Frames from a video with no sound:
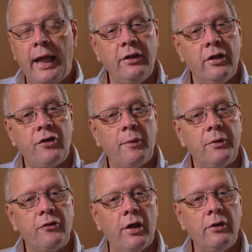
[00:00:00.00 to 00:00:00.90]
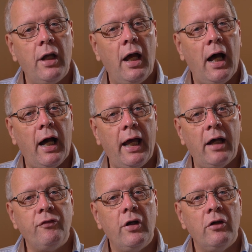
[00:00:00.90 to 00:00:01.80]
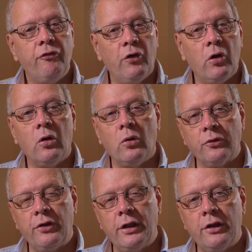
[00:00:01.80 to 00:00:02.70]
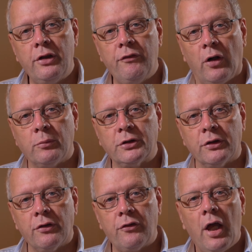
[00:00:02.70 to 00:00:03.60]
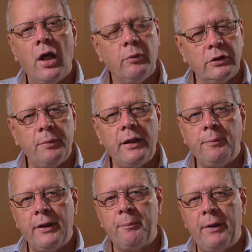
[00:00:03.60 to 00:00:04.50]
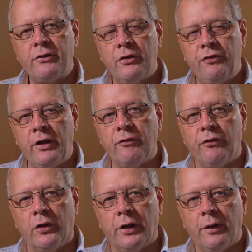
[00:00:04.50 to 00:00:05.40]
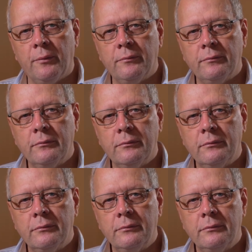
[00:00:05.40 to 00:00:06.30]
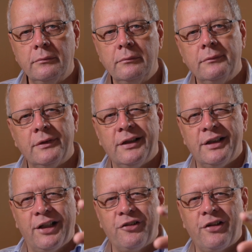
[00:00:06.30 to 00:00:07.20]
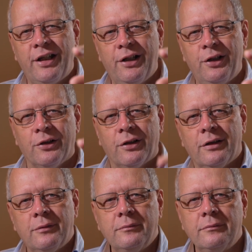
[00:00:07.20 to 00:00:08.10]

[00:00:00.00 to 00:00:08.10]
In this episode, I have four alternative options which may be a better fit for you. Let's take a look.